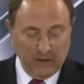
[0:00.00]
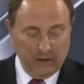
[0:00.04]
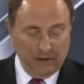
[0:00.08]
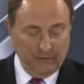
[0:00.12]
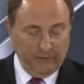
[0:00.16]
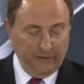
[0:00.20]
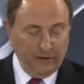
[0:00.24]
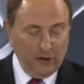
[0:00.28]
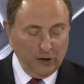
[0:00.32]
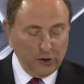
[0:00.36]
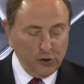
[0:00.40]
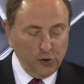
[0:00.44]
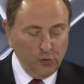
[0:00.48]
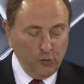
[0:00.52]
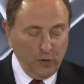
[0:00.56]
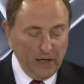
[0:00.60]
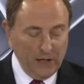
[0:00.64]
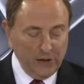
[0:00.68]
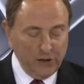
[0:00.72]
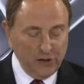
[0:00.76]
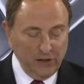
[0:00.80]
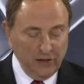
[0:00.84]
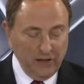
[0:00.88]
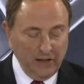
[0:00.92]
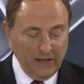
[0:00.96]
the
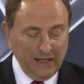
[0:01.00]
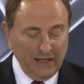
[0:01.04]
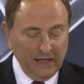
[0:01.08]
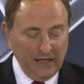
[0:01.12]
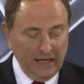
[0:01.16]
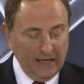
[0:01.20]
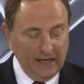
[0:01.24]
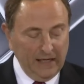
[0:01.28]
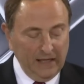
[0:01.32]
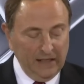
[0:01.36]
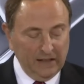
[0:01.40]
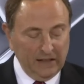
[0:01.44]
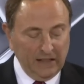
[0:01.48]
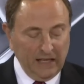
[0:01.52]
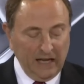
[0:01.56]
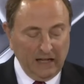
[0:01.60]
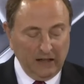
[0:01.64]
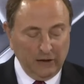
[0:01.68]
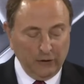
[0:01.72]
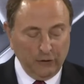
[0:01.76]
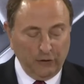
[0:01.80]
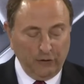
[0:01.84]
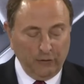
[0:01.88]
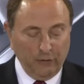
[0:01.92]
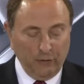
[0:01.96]
fluctuation of the Canadian
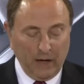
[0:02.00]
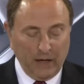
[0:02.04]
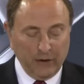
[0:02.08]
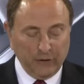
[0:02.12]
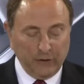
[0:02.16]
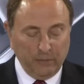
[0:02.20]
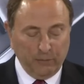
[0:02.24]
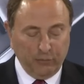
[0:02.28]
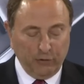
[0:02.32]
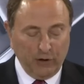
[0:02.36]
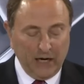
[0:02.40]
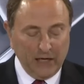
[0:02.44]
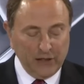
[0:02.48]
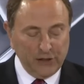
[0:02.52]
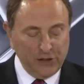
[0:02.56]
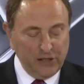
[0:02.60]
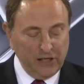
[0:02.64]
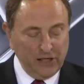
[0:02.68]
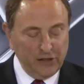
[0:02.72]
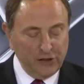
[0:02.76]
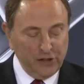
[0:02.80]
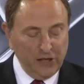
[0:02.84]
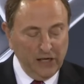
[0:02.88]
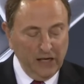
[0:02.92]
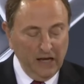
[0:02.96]
dollar throughout the
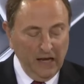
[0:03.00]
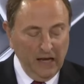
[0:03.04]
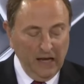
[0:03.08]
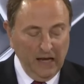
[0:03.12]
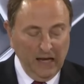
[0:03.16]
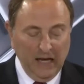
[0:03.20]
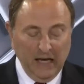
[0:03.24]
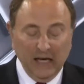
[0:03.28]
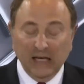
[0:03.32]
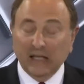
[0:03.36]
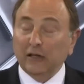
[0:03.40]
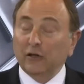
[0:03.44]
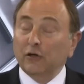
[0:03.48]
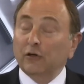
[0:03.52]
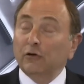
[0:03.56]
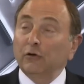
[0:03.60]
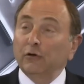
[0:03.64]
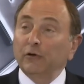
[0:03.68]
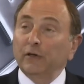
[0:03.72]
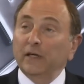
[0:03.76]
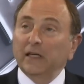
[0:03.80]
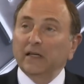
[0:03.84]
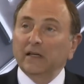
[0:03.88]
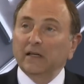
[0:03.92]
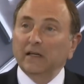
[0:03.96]
process,
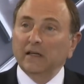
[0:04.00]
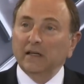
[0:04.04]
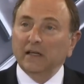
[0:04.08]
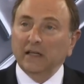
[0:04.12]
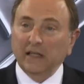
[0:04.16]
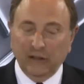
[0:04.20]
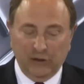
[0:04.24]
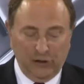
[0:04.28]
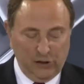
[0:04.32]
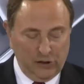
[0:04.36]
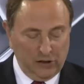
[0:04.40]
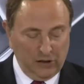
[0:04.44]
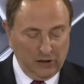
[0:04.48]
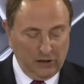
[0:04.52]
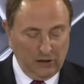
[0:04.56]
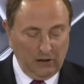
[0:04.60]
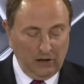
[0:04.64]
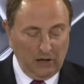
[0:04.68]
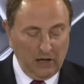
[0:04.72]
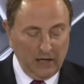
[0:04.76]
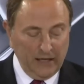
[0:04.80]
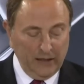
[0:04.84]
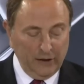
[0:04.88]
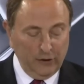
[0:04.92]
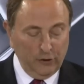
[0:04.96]
including its
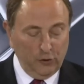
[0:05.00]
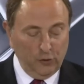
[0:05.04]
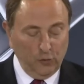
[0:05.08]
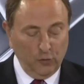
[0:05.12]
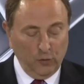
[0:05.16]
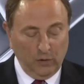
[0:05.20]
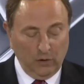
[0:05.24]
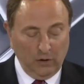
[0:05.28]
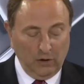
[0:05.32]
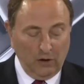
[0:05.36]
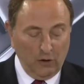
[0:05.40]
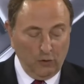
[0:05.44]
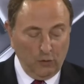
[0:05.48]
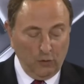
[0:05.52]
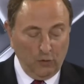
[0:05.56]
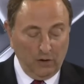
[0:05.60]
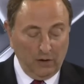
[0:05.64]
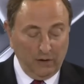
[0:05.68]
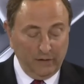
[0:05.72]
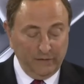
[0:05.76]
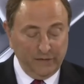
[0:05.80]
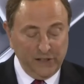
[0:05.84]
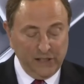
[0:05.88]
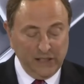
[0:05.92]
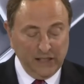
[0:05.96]
decline to a low
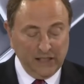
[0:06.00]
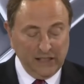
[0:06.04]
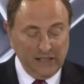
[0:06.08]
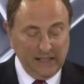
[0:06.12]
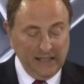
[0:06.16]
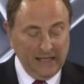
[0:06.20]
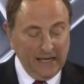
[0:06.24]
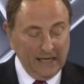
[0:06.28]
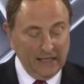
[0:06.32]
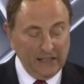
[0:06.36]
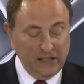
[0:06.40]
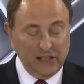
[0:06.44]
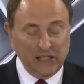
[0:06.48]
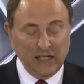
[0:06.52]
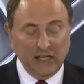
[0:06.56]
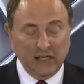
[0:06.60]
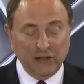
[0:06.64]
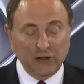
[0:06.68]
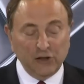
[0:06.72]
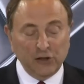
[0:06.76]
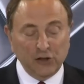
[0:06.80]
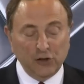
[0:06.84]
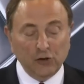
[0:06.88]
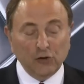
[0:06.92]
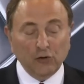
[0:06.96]
of 68
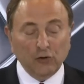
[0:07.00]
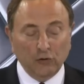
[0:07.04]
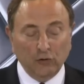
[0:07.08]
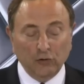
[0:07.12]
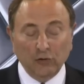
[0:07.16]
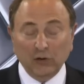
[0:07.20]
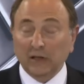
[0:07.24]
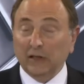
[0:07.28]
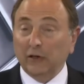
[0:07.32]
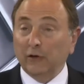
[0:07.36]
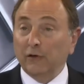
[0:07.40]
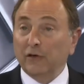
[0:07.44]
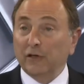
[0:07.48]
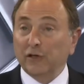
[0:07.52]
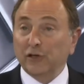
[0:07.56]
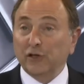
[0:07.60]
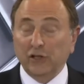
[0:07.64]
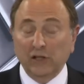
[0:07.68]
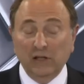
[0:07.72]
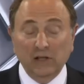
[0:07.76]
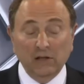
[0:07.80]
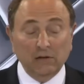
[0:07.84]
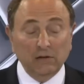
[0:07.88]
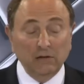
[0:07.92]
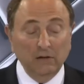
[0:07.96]
cents earlier this
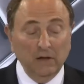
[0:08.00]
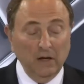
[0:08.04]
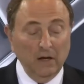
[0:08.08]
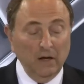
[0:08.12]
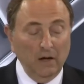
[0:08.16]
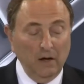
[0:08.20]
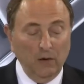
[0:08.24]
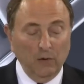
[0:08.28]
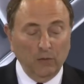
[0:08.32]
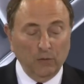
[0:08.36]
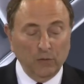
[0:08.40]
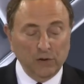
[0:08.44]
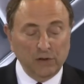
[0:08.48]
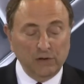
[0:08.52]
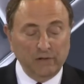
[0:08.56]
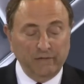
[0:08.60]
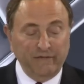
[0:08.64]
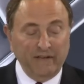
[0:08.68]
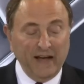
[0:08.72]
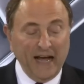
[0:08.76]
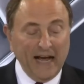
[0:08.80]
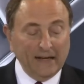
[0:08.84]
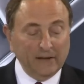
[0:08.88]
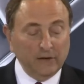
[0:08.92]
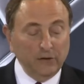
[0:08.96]
year, was a
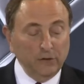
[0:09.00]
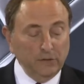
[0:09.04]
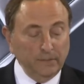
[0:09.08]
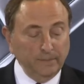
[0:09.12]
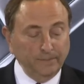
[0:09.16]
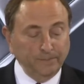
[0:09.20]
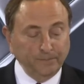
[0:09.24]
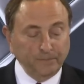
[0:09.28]
factor.